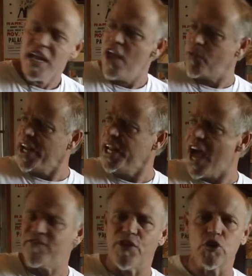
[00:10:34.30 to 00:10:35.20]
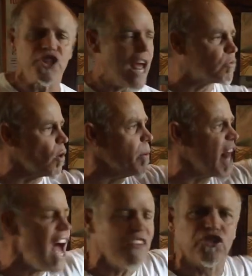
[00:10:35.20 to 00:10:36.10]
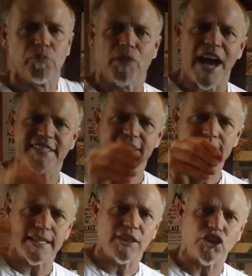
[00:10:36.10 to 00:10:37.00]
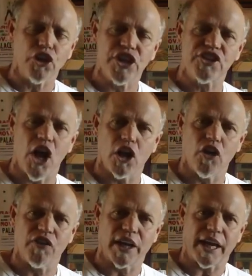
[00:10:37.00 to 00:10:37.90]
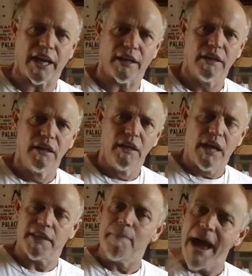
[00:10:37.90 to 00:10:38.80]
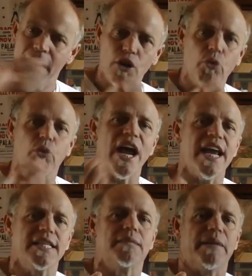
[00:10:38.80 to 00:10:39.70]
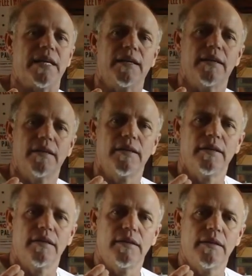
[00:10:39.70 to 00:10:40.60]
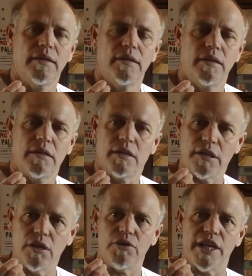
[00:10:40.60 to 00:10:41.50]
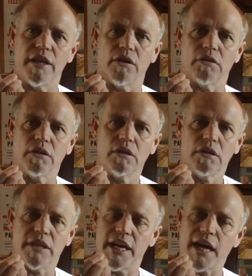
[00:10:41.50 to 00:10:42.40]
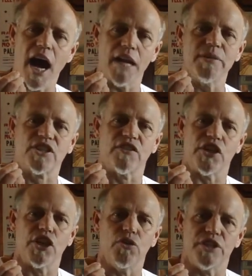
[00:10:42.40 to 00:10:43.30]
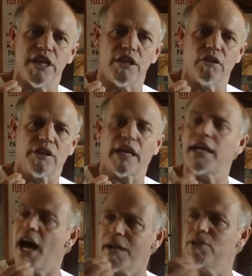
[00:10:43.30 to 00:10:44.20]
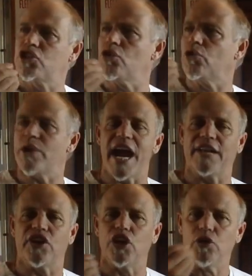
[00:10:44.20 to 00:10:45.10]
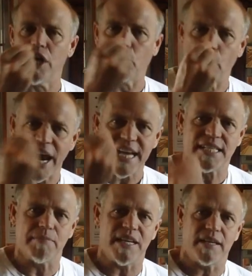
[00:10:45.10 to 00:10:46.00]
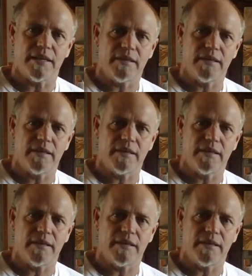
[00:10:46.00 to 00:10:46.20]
If we didn't have food stamps, we would have soup lines. This is the 30s all over again. And the man who raised me, the New Deal, the economist of the New Deal, the economist who created the New Deal raised me.